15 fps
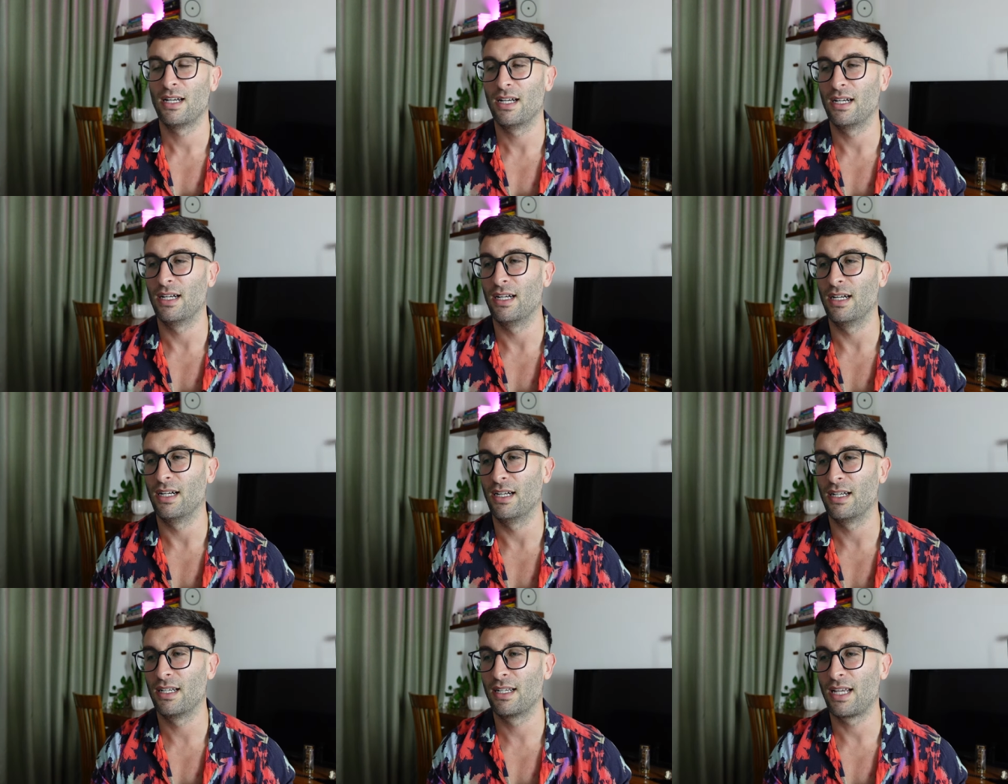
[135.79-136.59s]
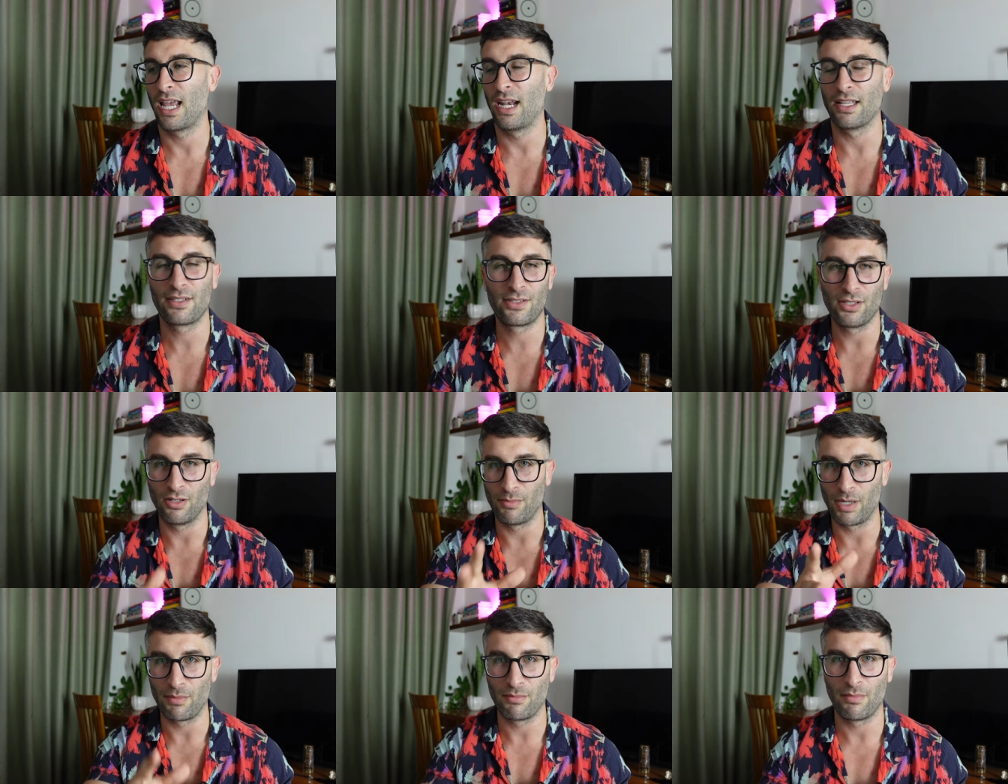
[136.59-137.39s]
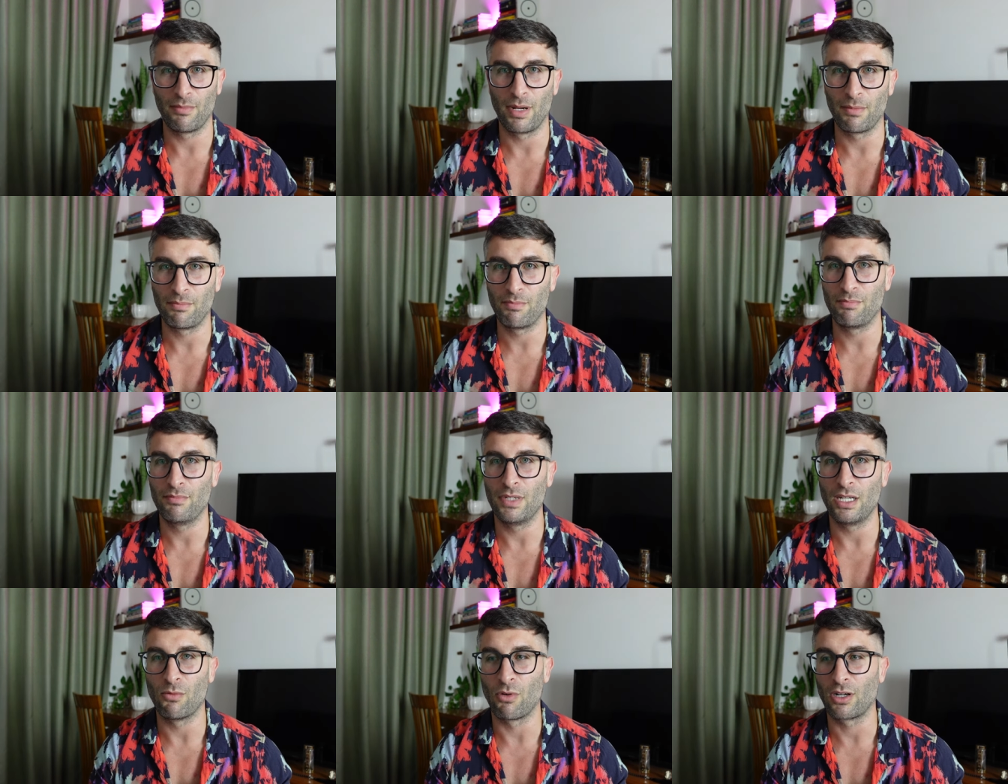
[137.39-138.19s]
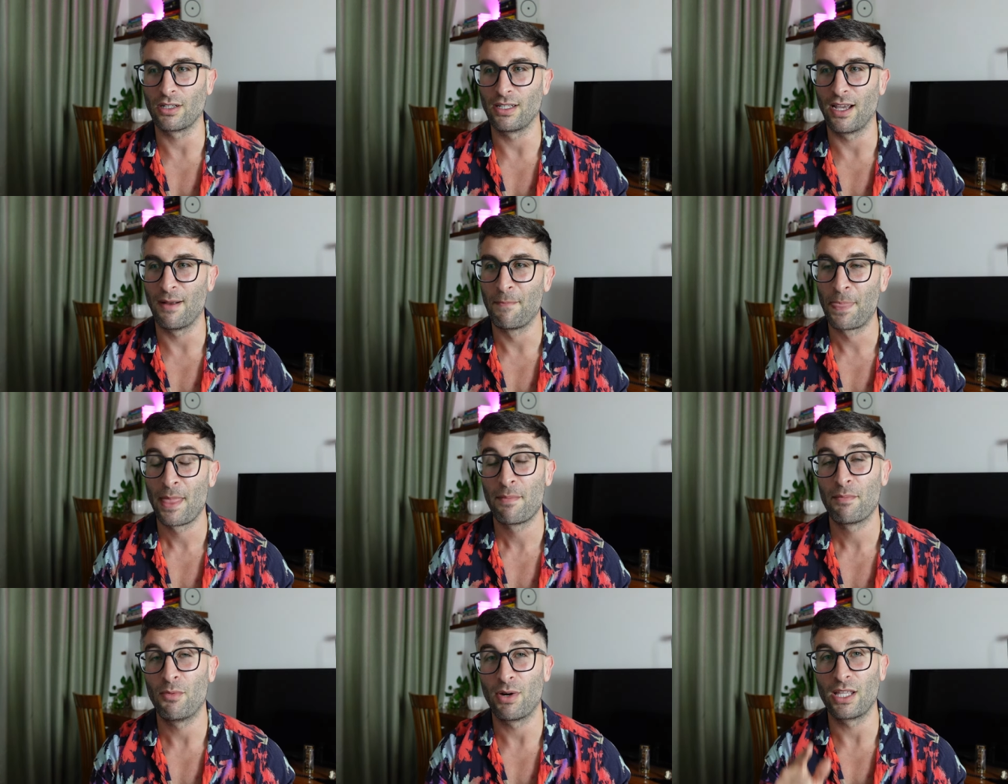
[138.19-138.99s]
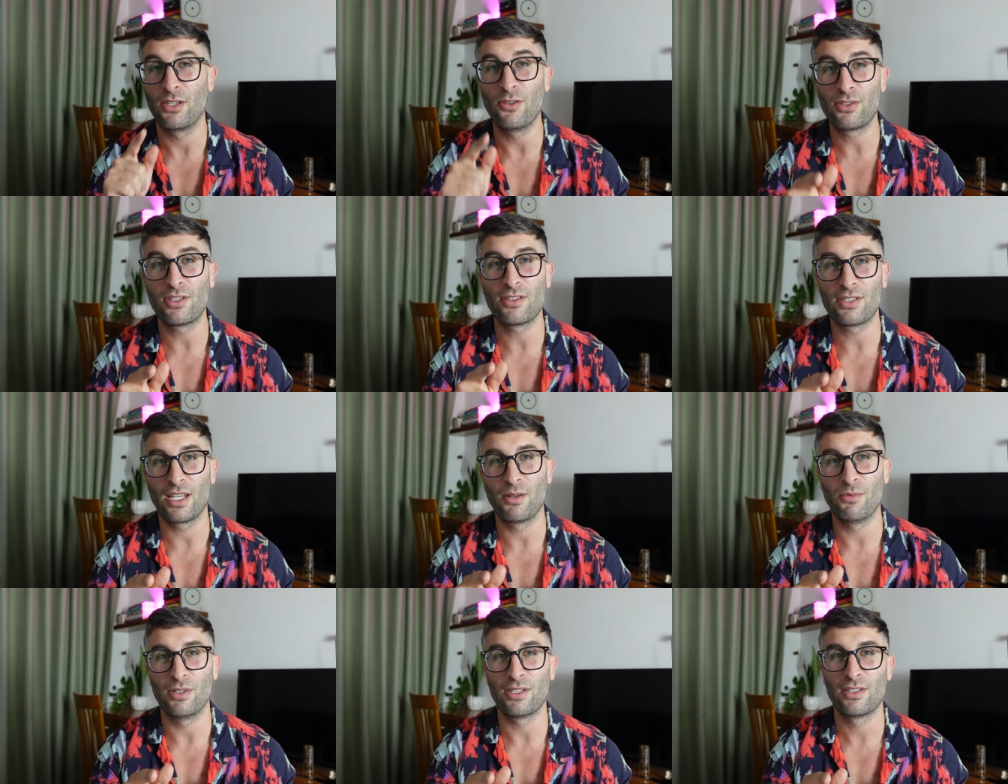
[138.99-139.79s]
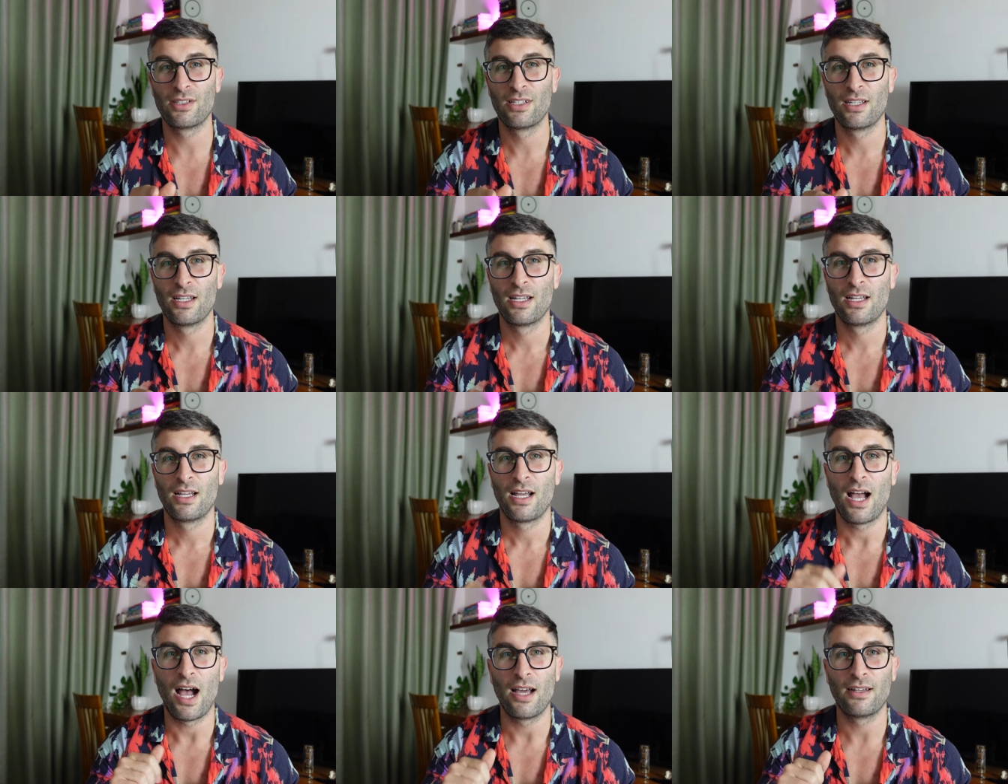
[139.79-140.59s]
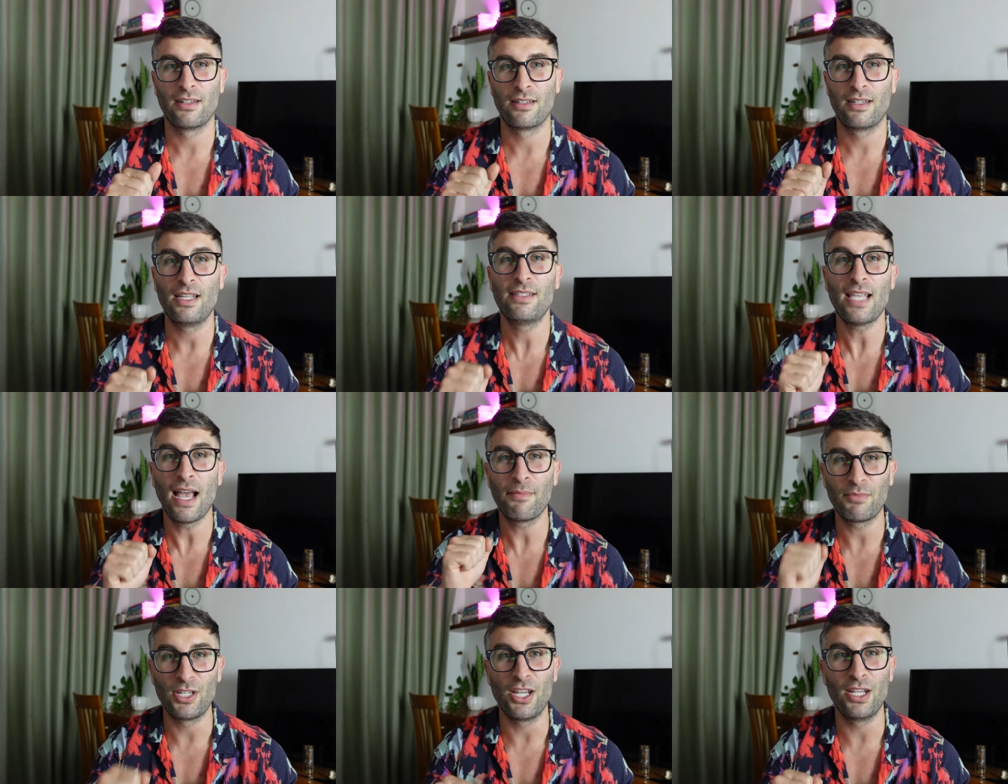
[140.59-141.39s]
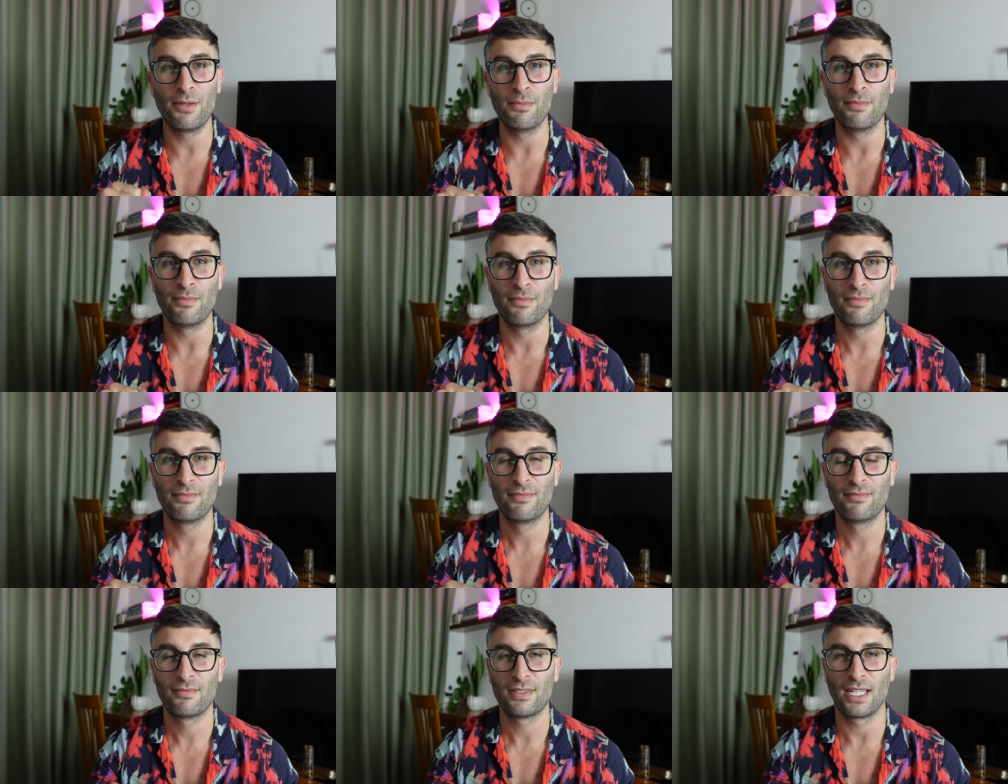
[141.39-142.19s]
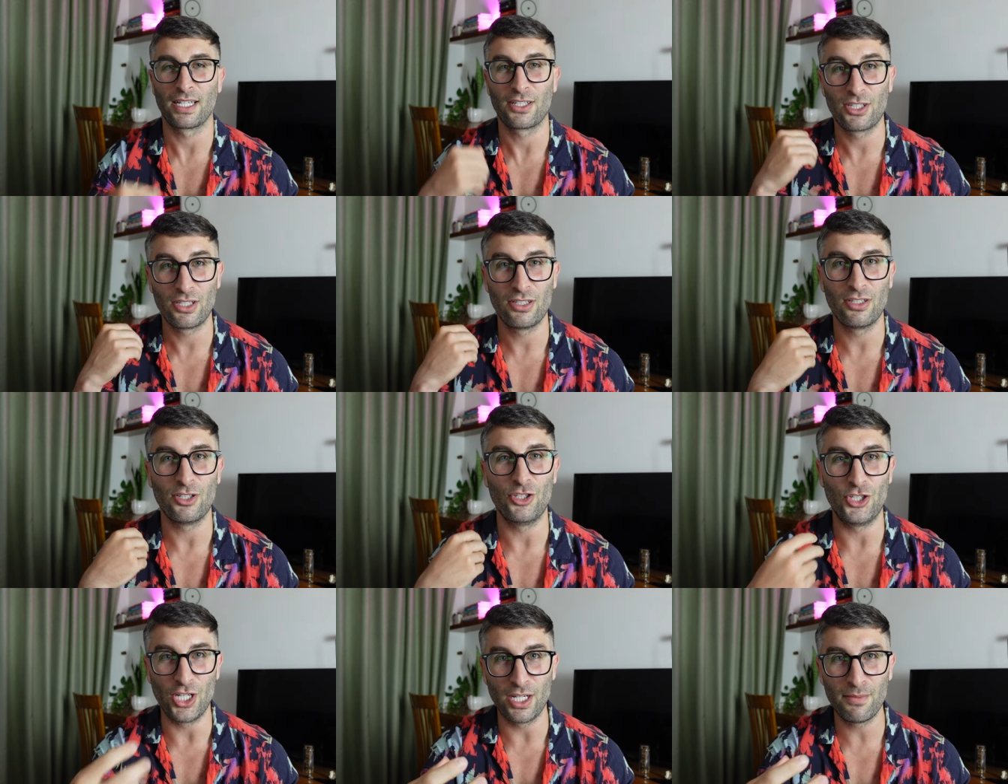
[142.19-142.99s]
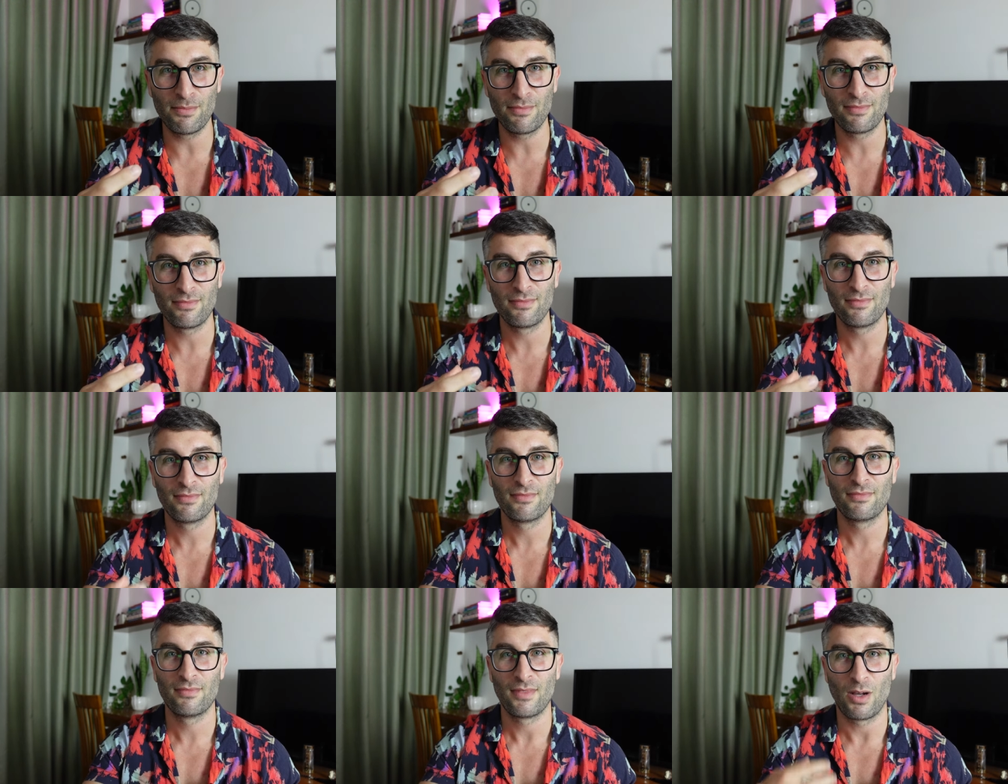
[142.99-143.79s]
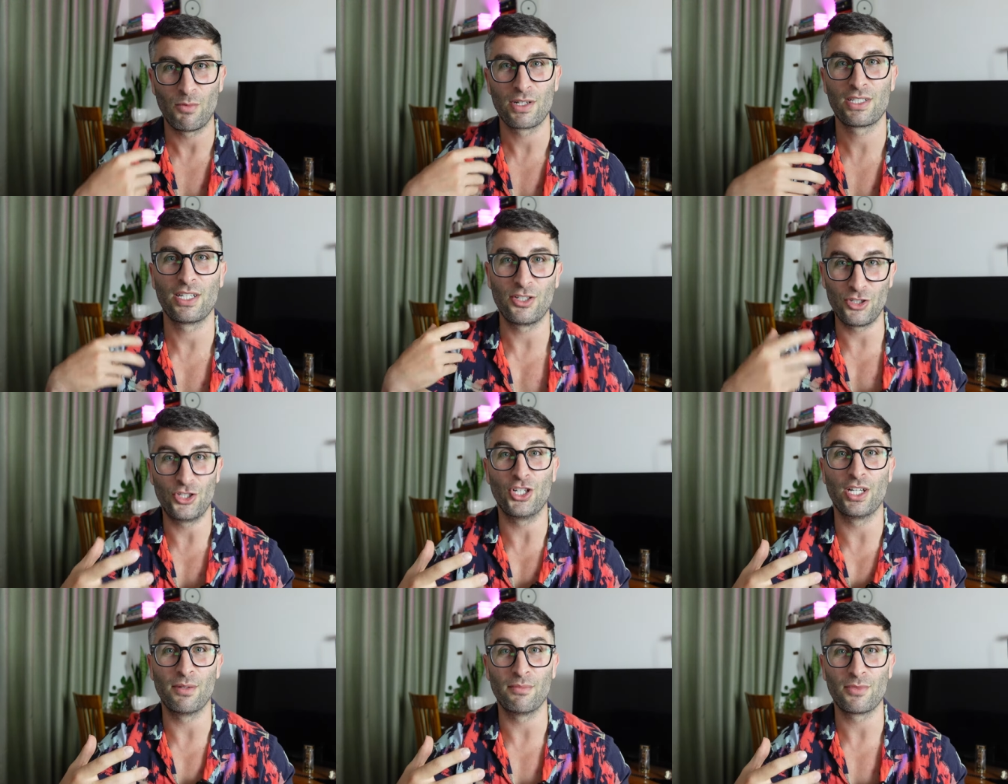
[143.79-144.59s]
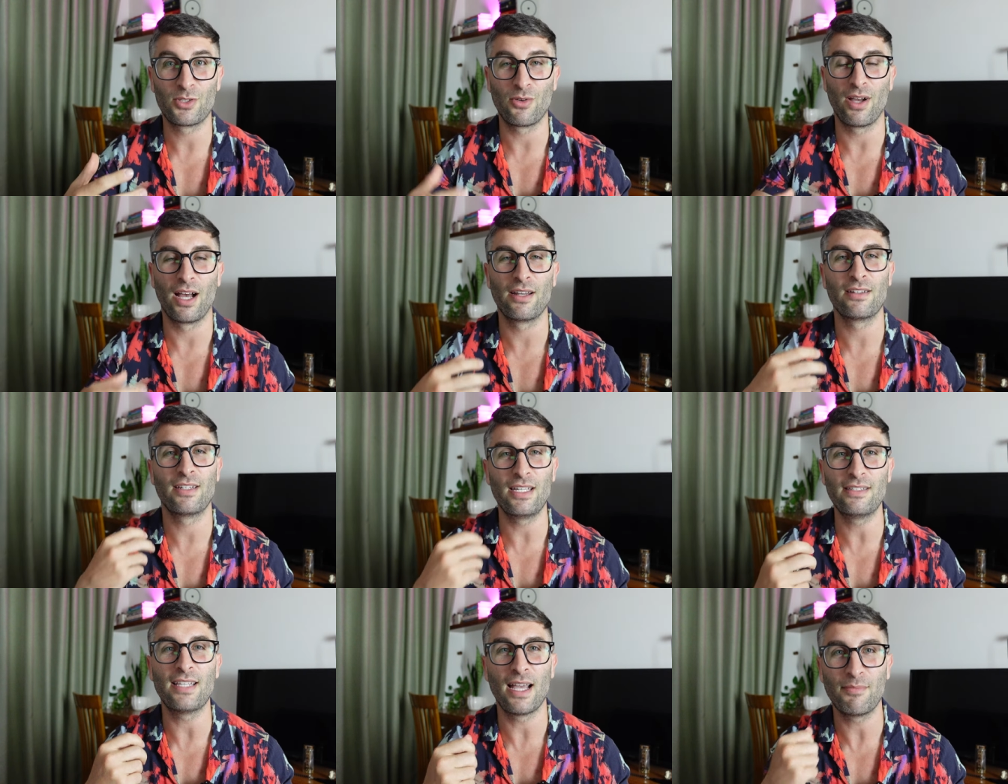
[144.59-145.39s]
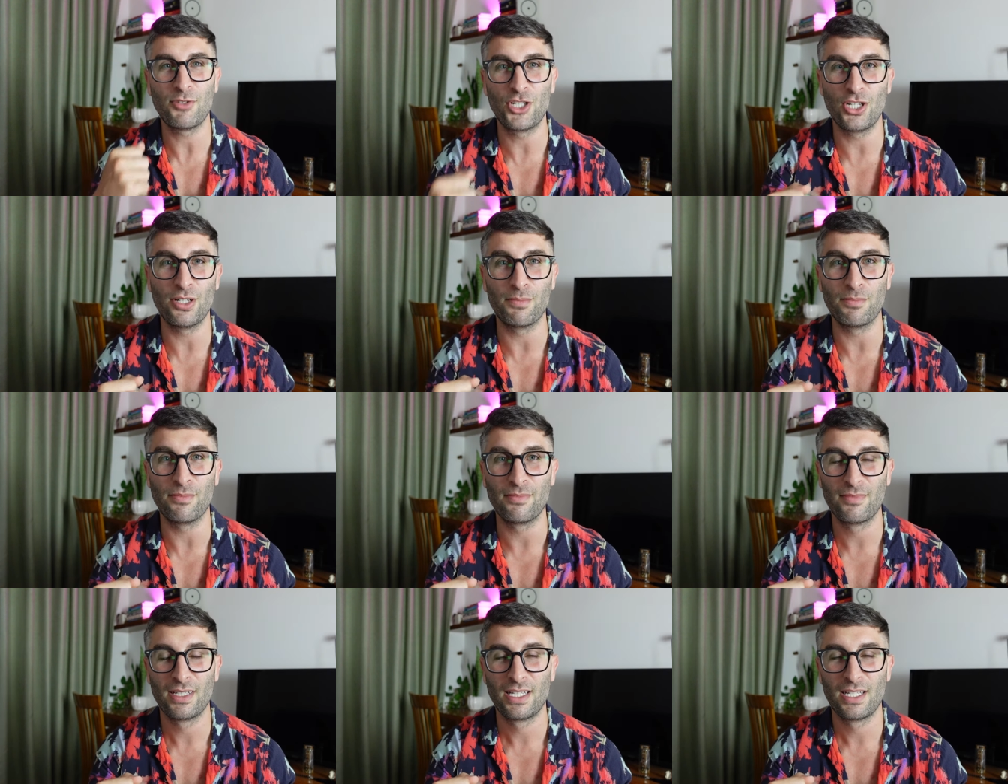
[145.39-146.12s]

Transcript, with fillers: Uh, and I still might, might need to work on that. But what I used to say was, an the tap team, like gym. I want to say gym. So an the tap gym.